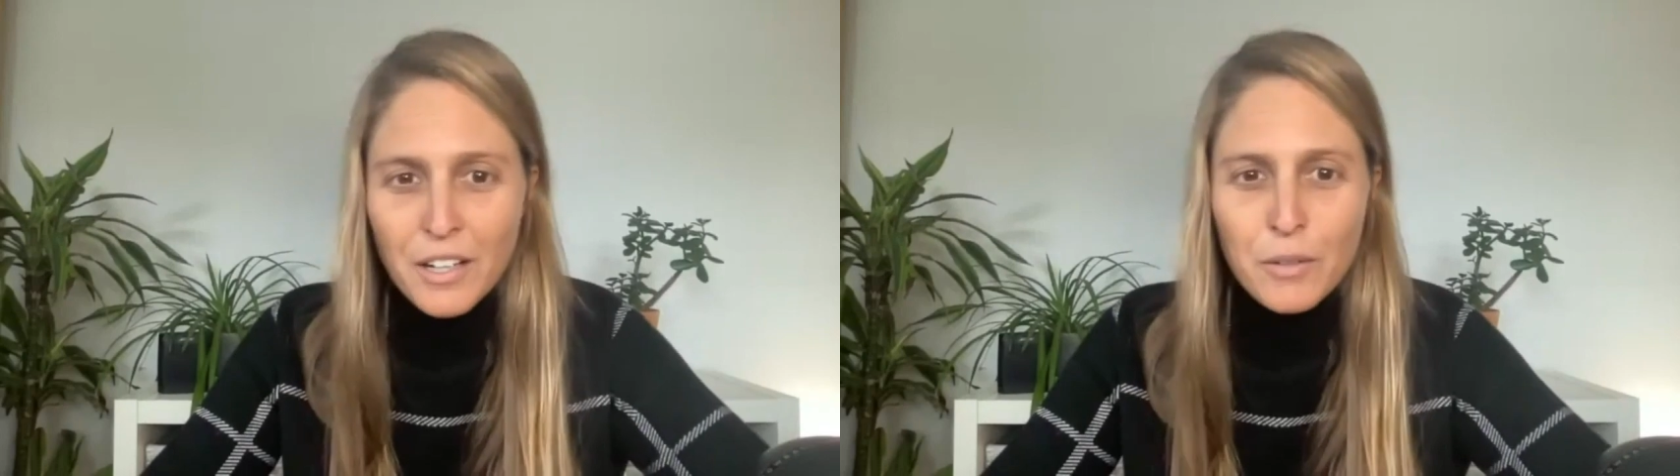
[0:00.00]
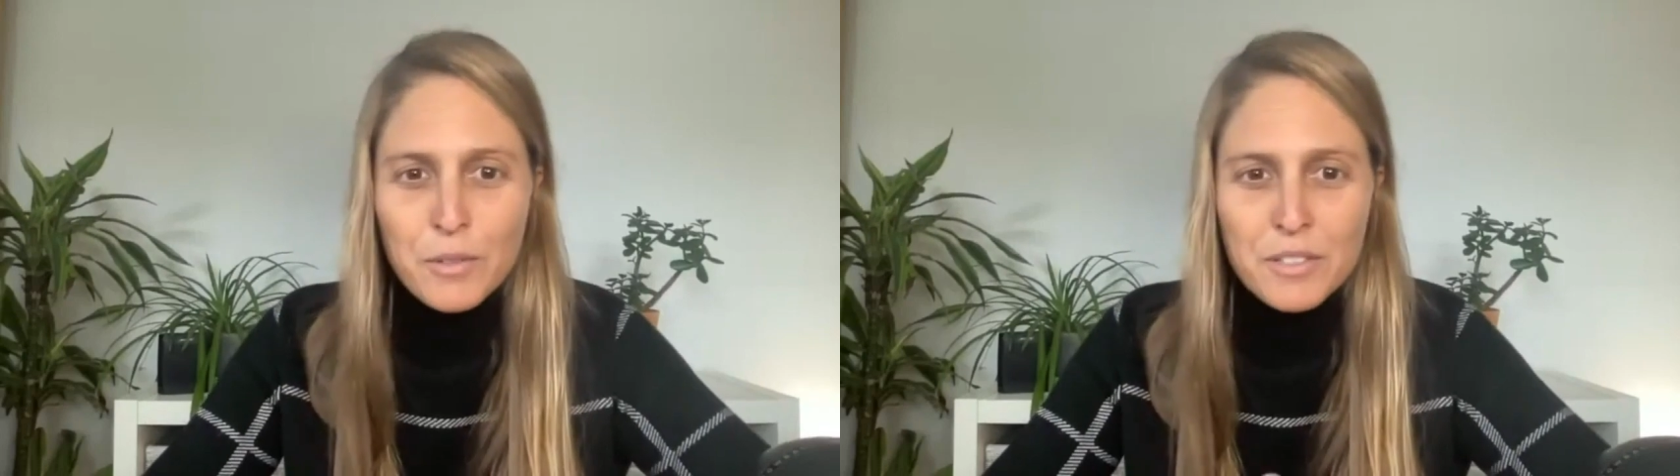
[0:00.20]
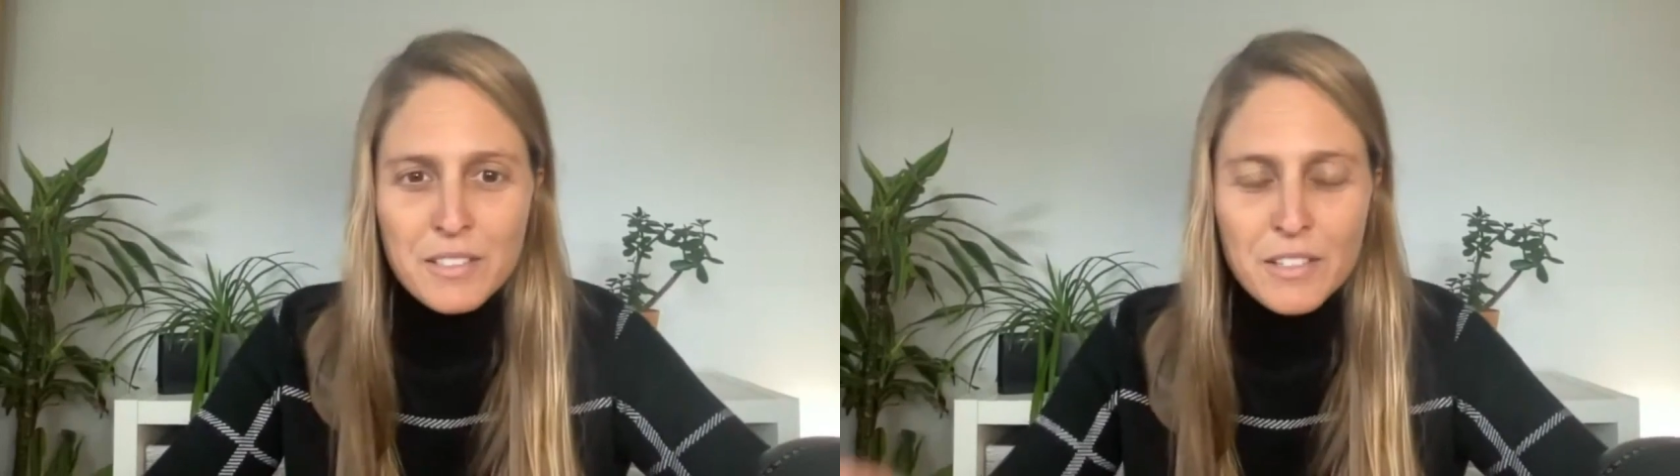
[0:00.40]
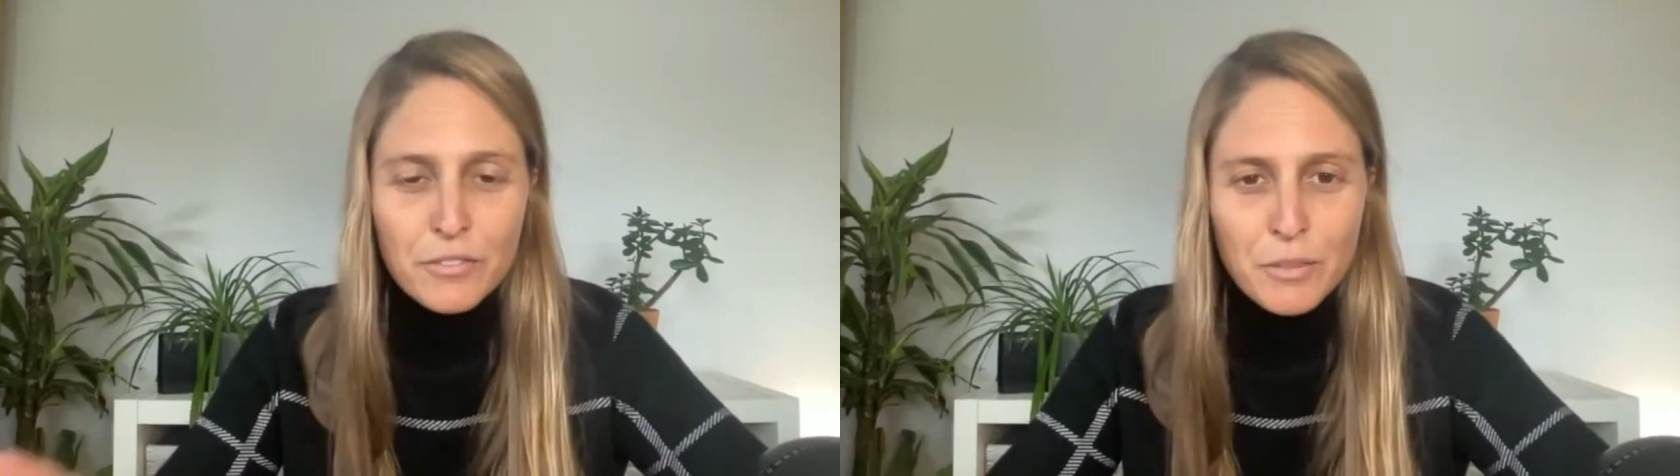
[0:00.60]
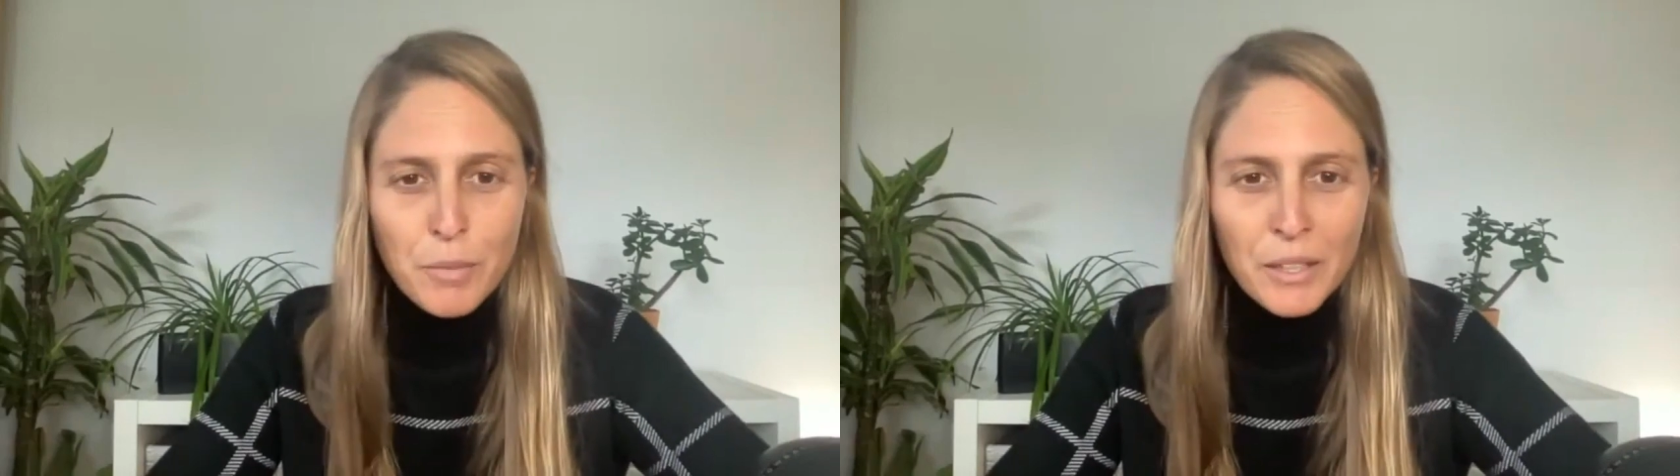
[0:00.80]
It was a
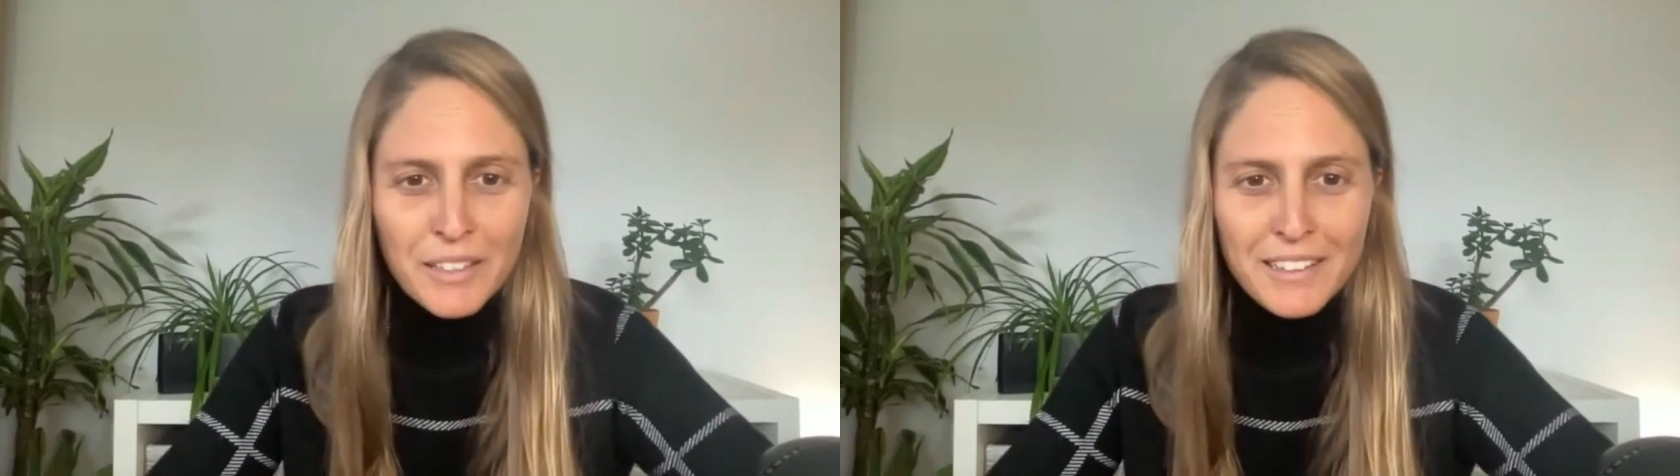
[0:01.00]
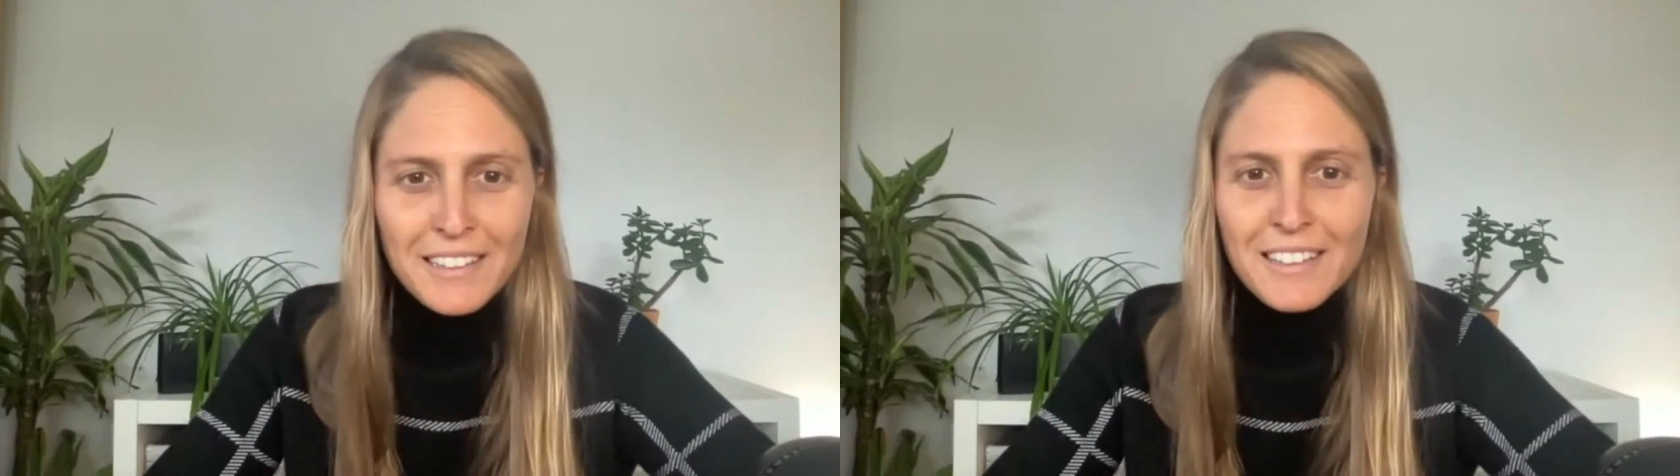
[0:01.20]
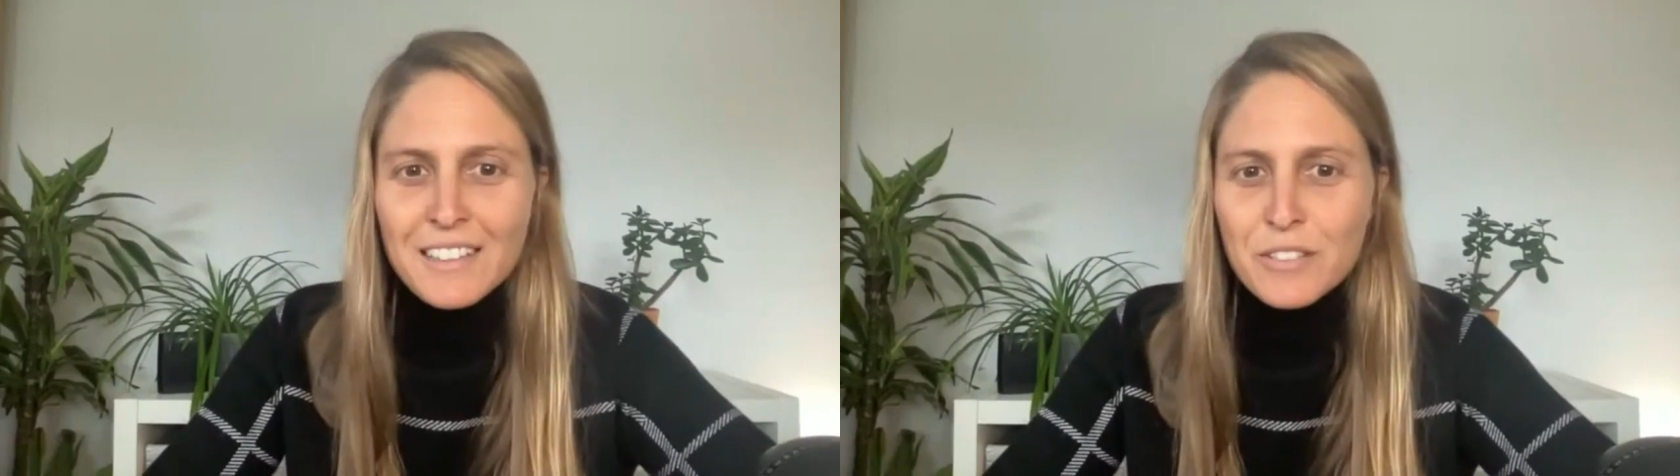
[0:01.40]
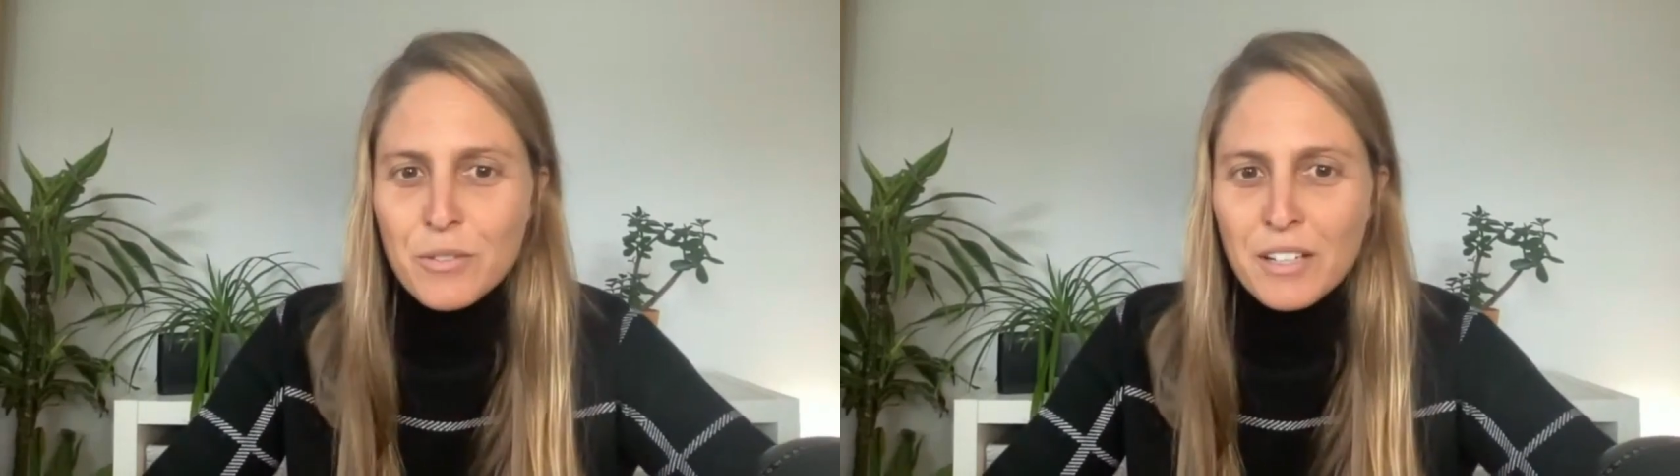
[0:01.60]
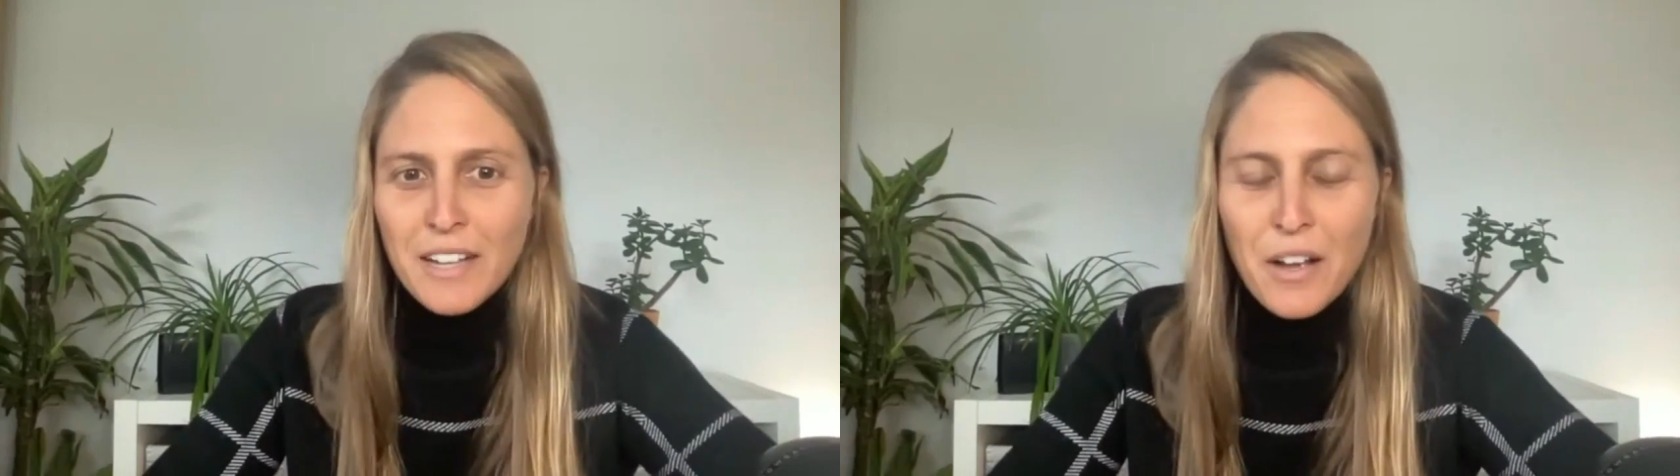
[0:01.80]
different market than it is
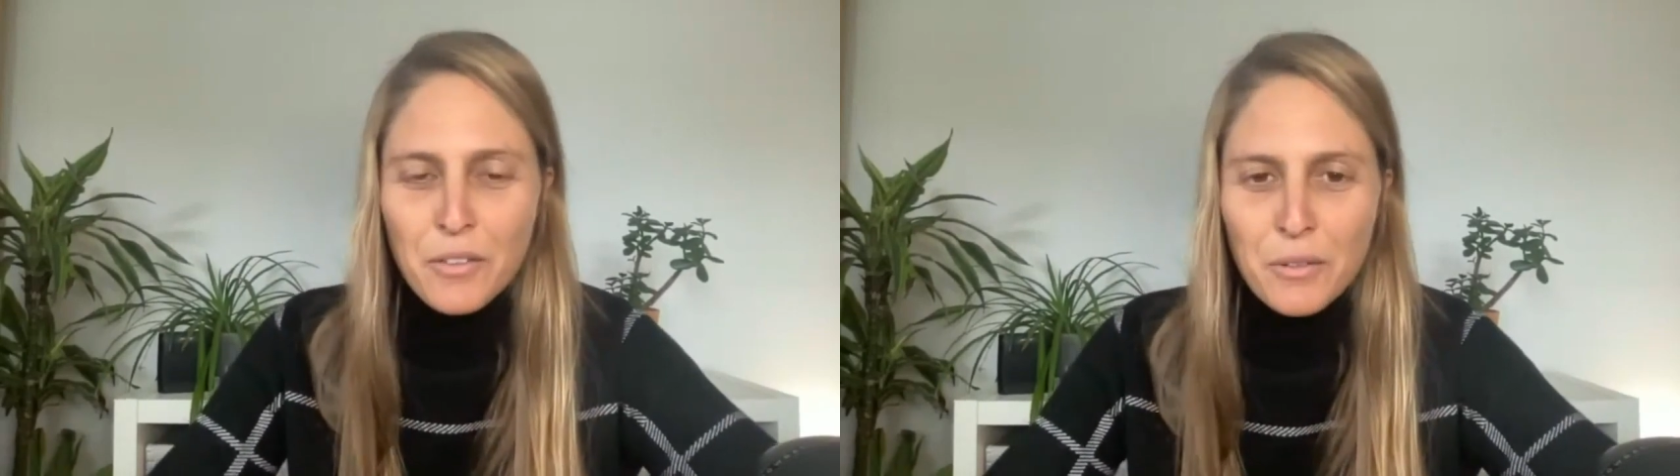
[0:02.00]
right now.